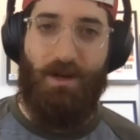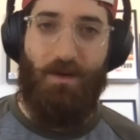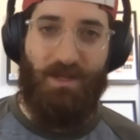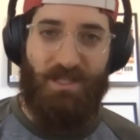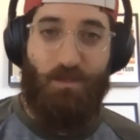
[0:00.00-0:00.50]

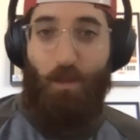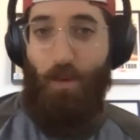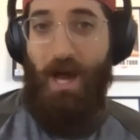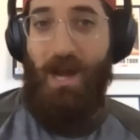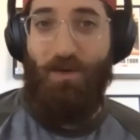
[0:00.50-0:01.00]
this is
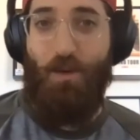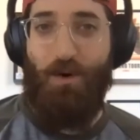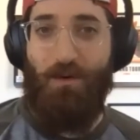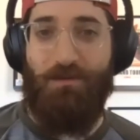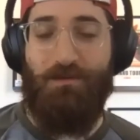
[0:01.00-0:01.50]
kind of what
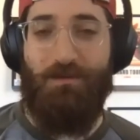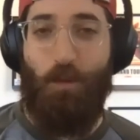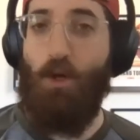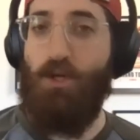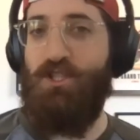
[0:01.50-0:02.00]
we're
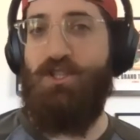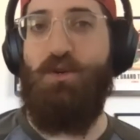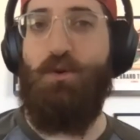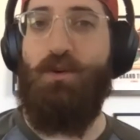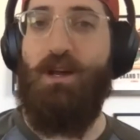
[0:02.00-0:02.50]
forced to
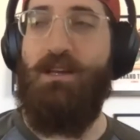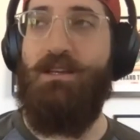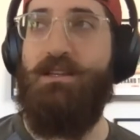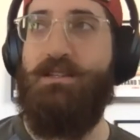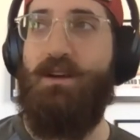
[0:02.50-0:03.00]
do, right?
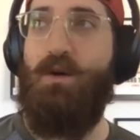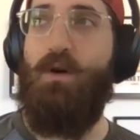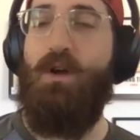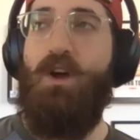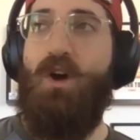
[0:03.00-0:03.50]
And so
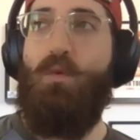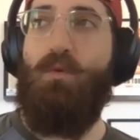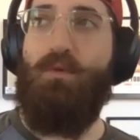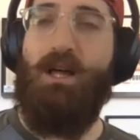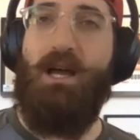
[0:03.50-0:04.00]
we're
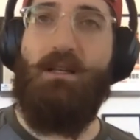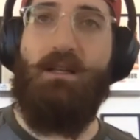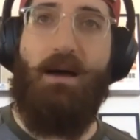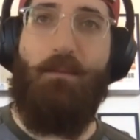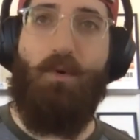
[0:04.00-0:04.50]
relying a
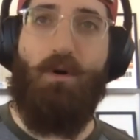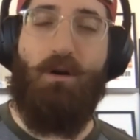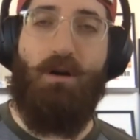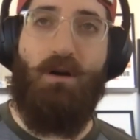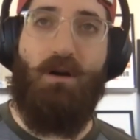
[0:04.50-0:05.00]
lot
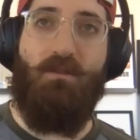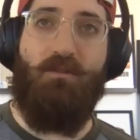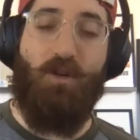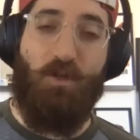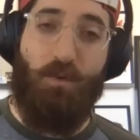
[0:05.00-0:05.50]
more on
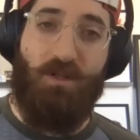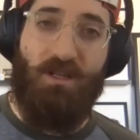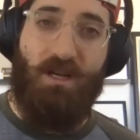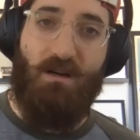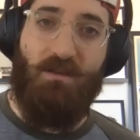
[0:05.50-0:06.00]
first
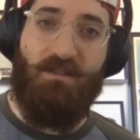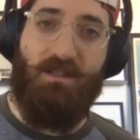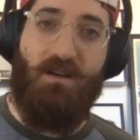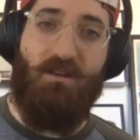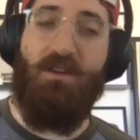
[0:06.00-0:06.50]
person narrative
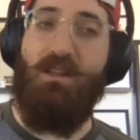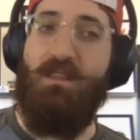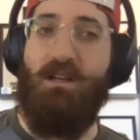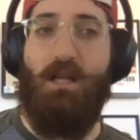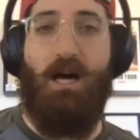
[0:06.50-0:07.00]
stuff, and
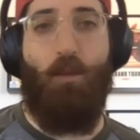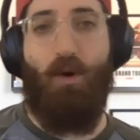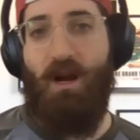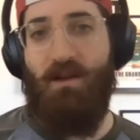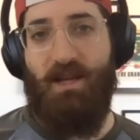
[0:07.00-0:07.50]
then a lot more
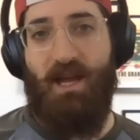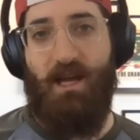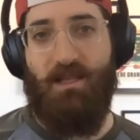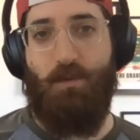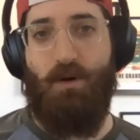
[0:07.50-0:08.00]
kind of like
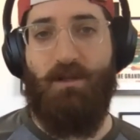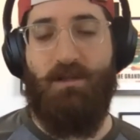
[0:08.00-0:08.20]
expert,